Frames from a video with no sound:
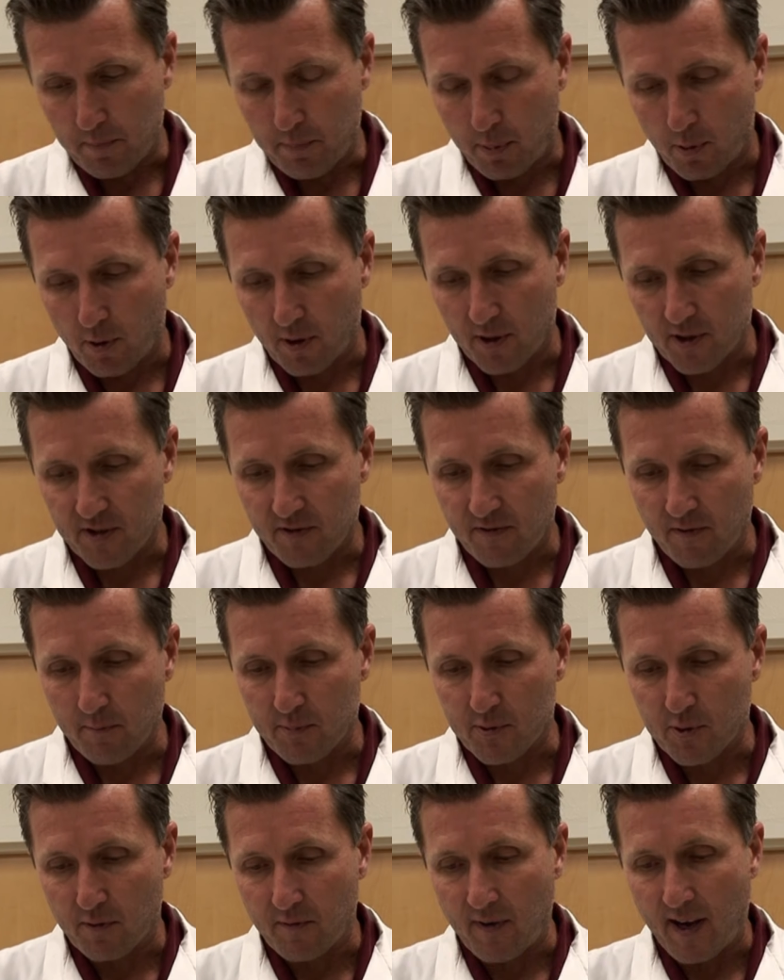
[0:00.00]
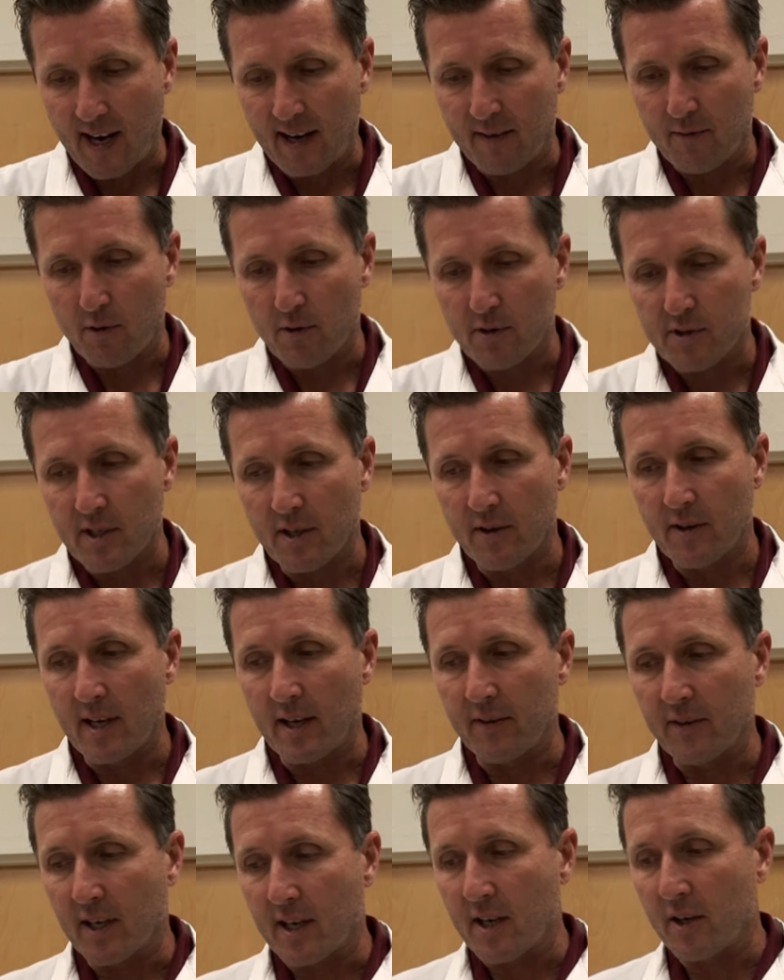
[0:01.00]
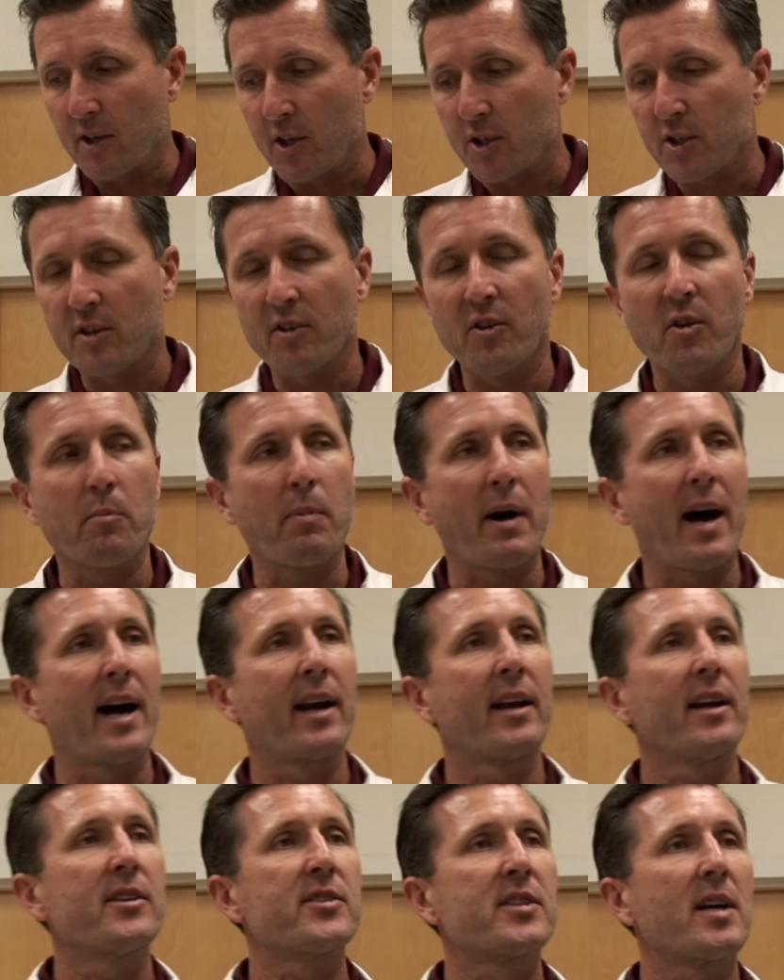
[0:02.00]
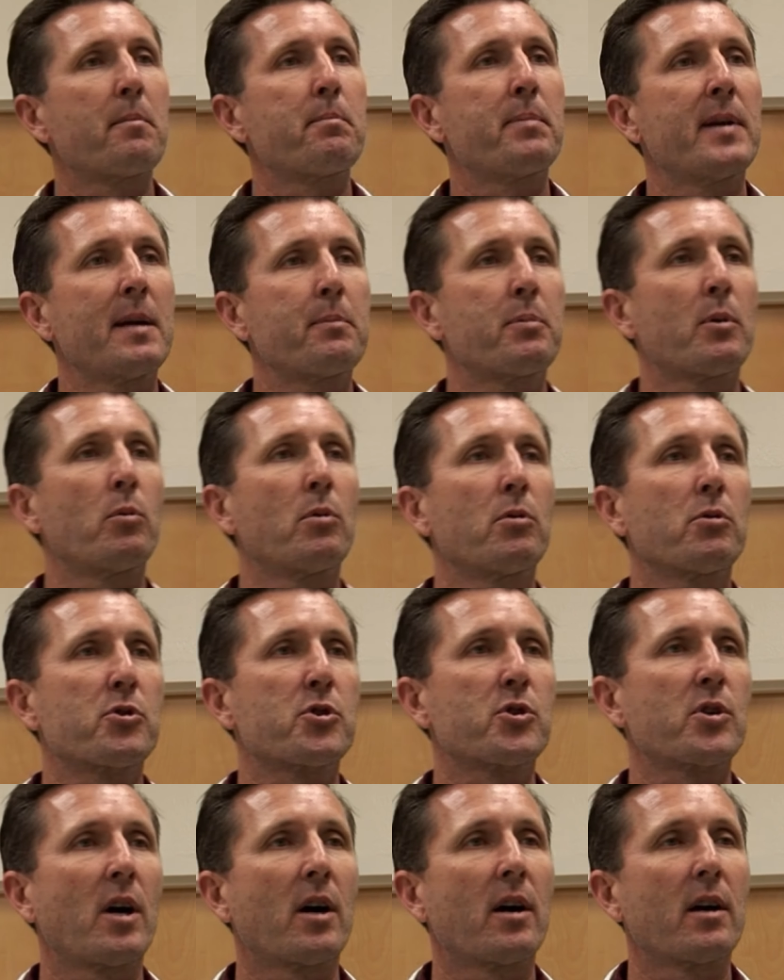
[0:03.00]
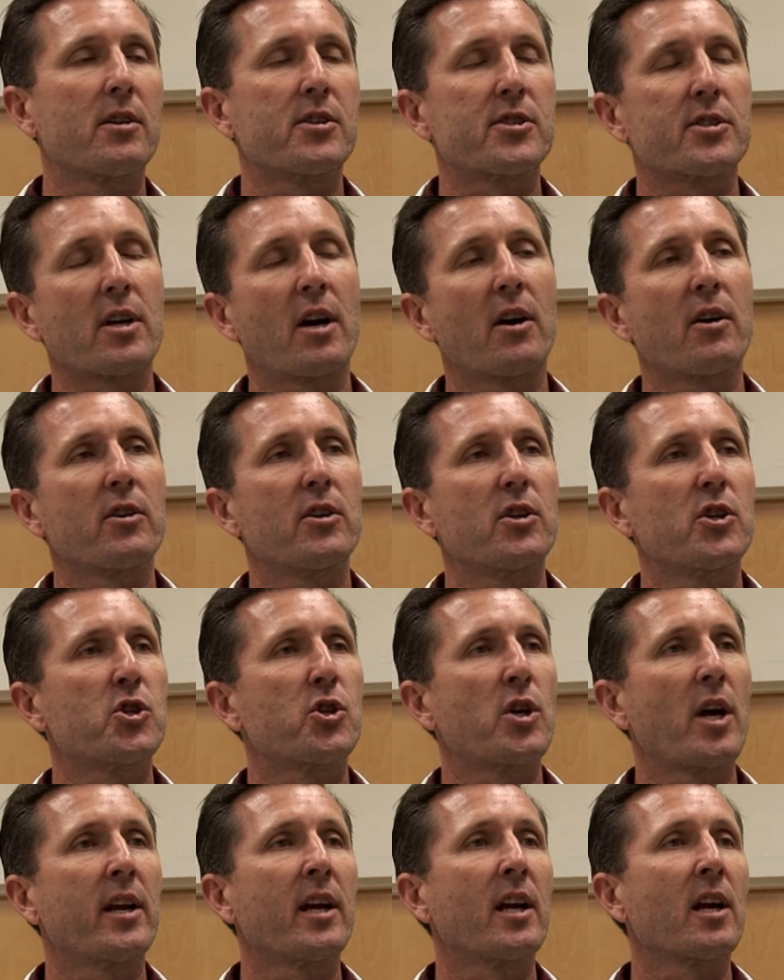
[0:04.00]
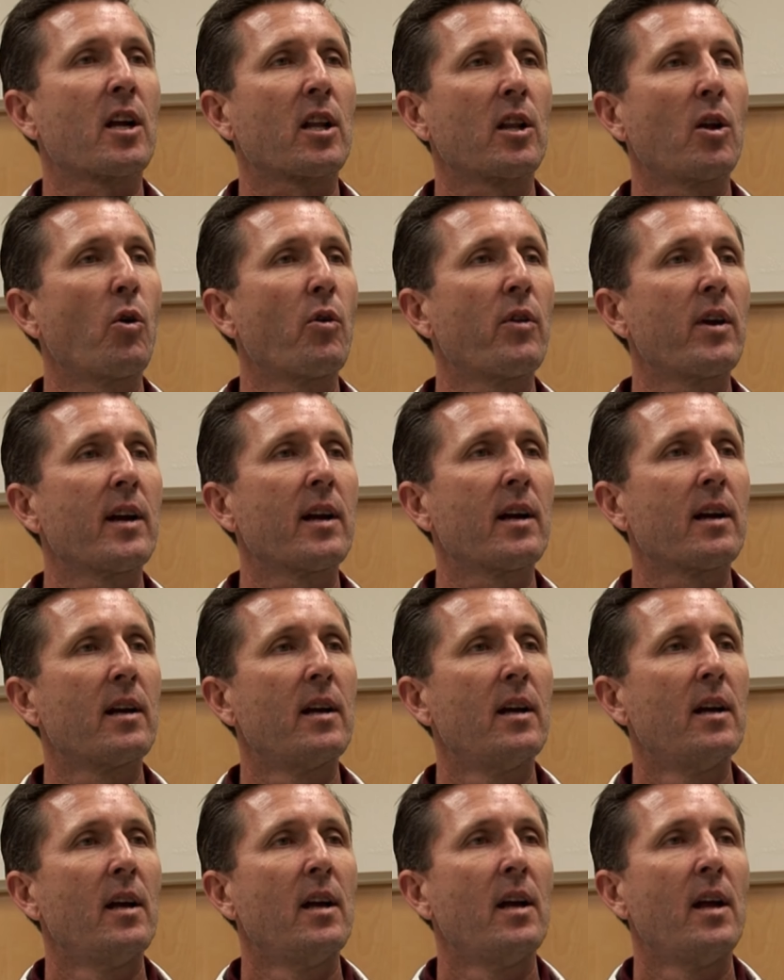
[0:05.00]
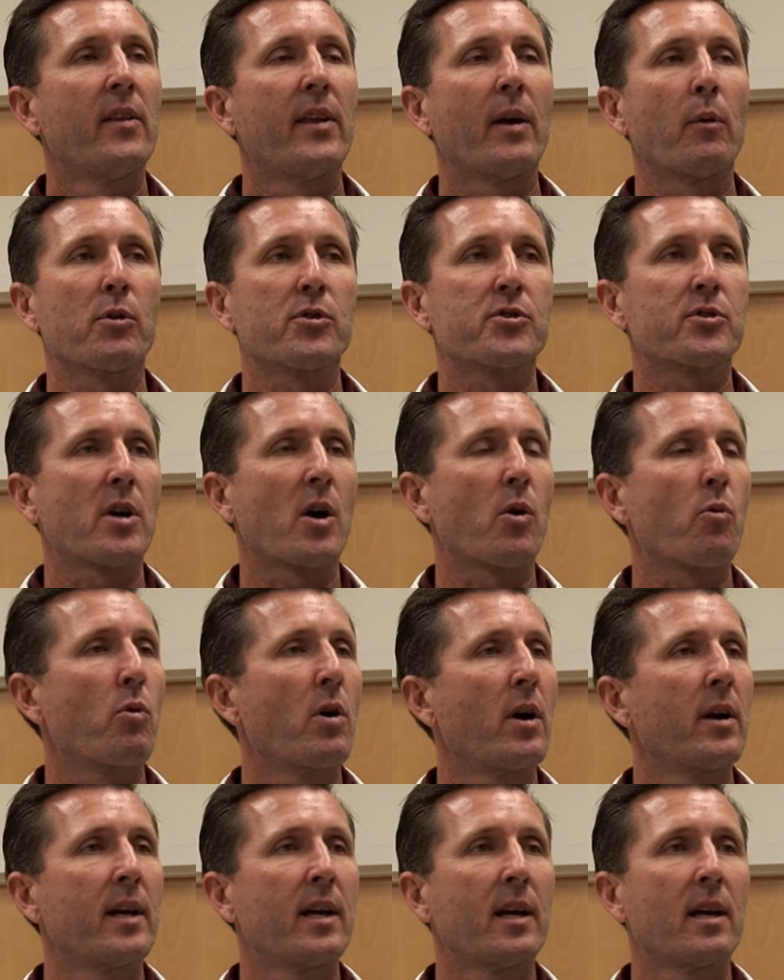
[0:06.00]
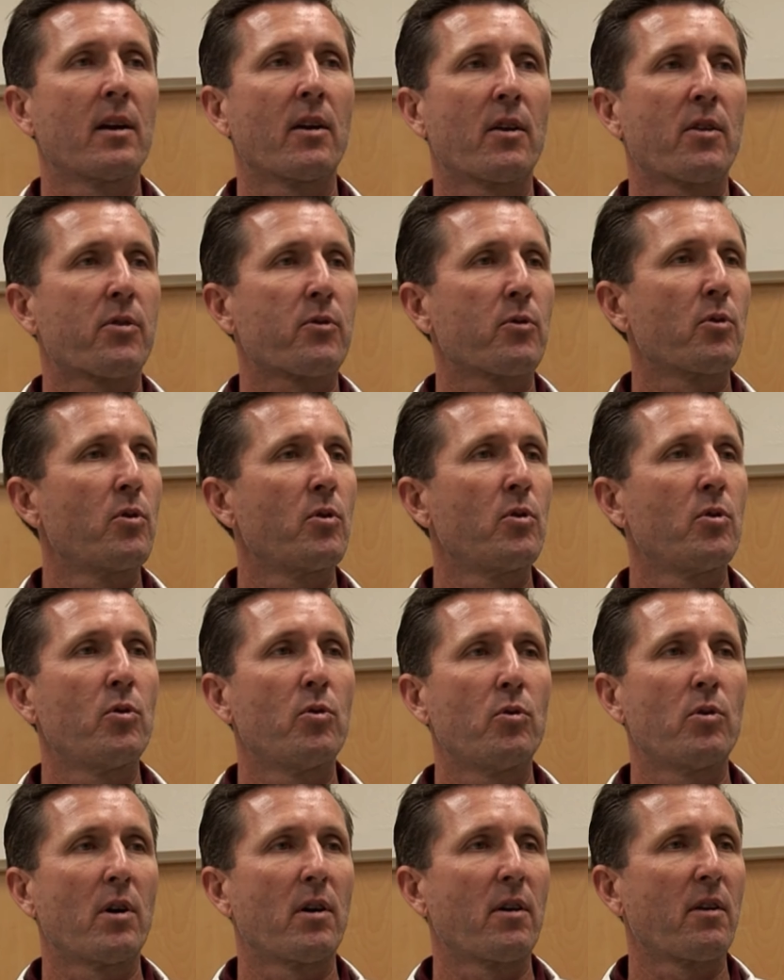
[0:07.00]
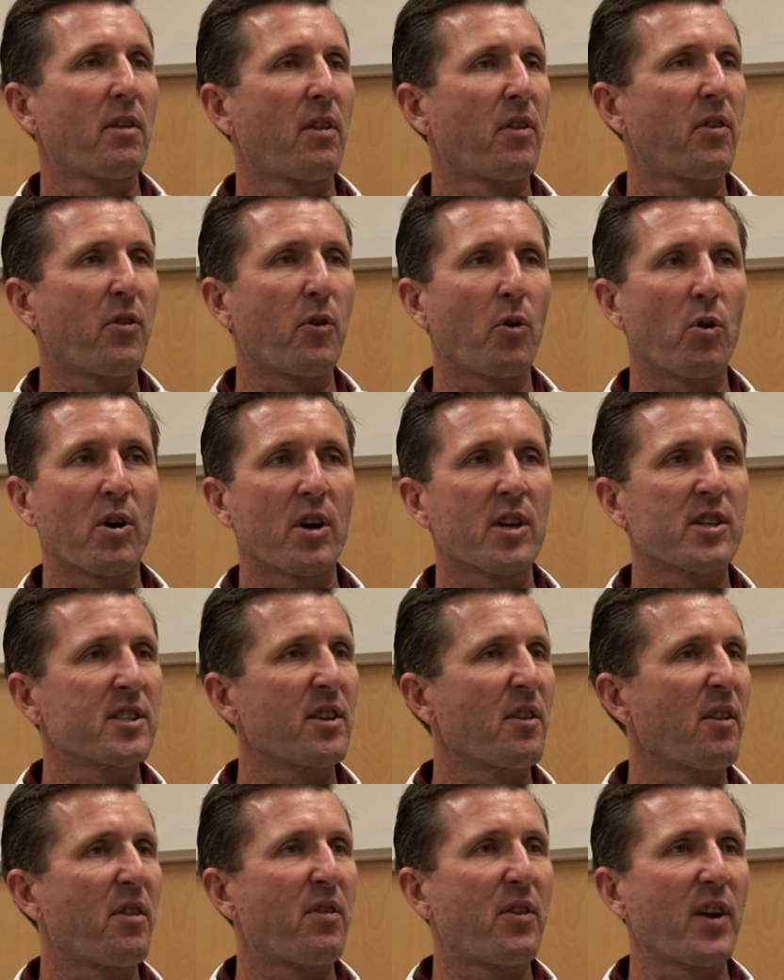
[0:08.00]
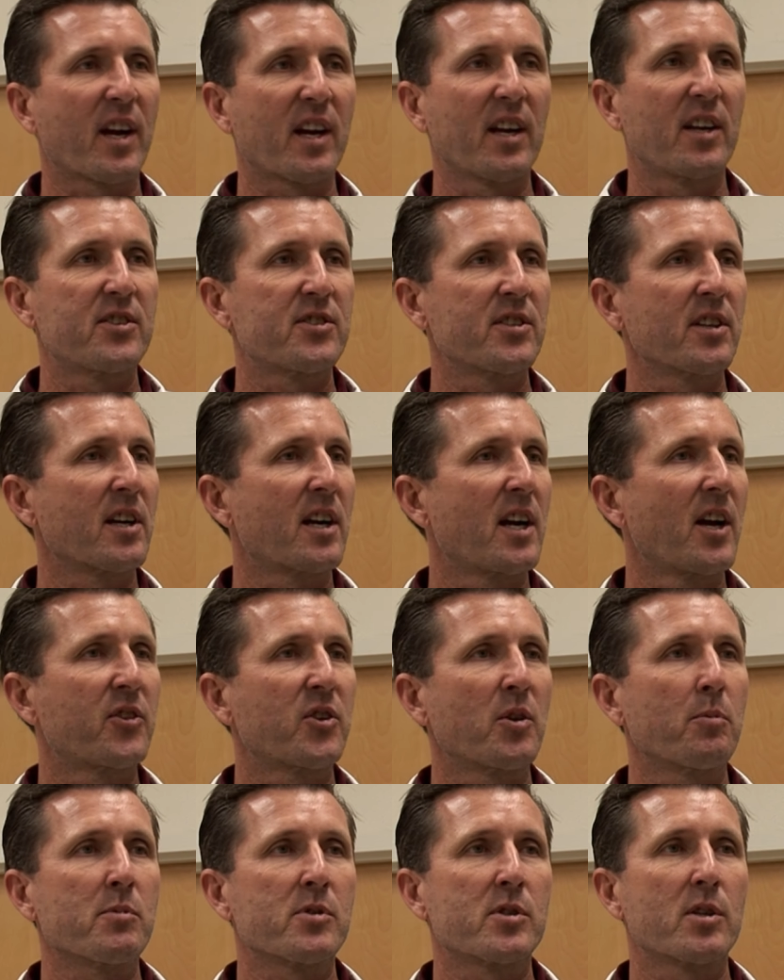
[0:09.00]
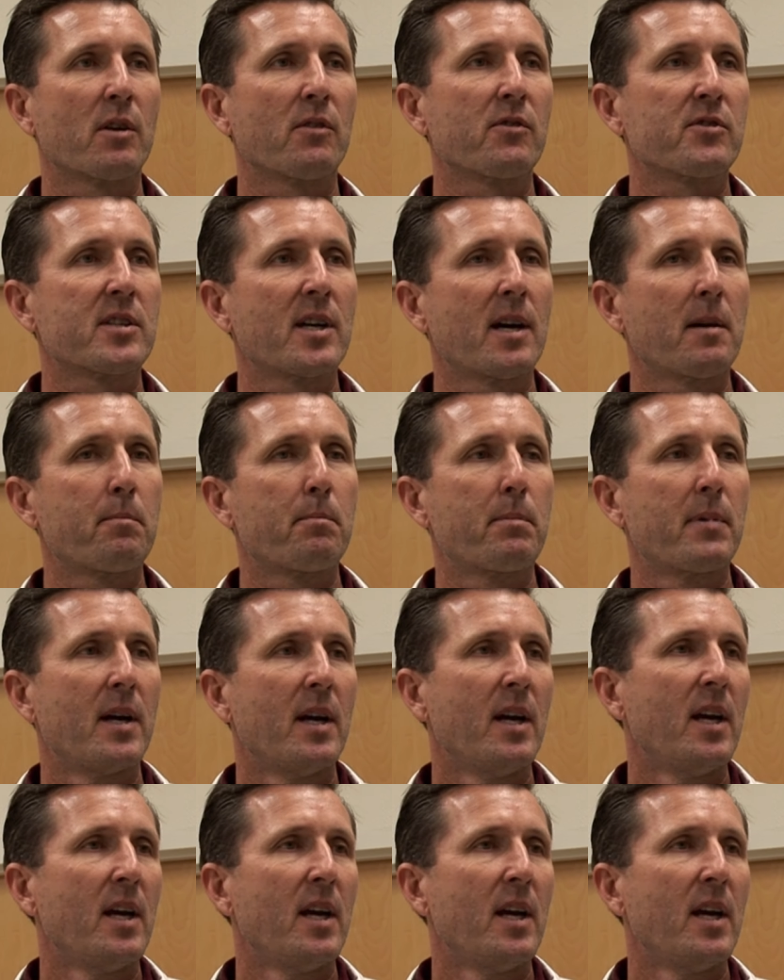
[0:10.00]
reports from survivors and, and, the condition of the bodies that people will start, start shedding clothing. They will start running through uh, thorns and thickets and cut themselves up.